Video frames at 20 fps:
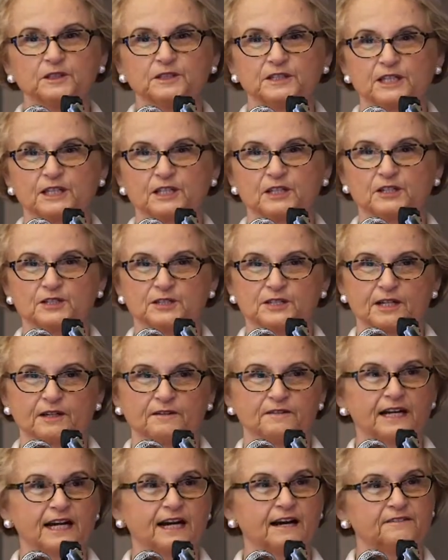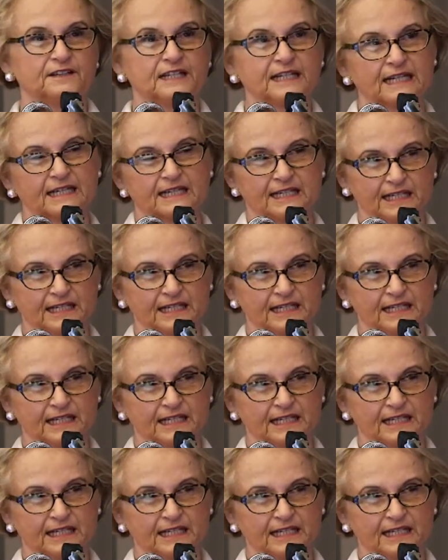years of having an